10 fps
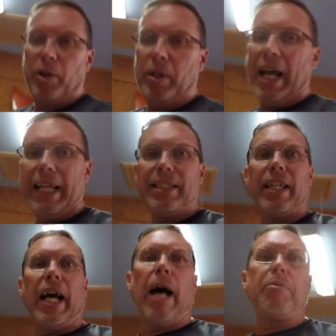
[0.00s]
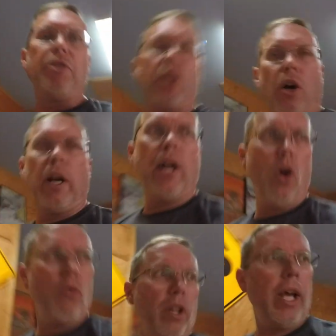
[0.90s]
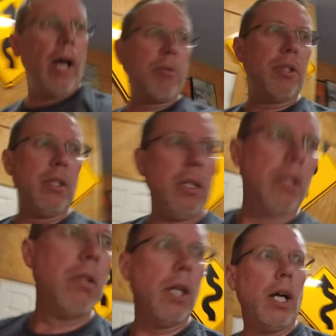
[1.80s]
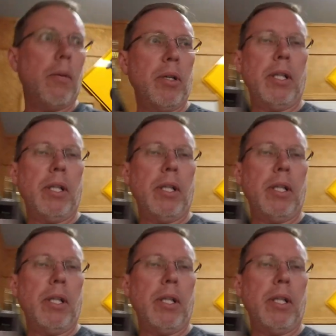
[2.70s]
nicely optioned car. Not overly optioned, but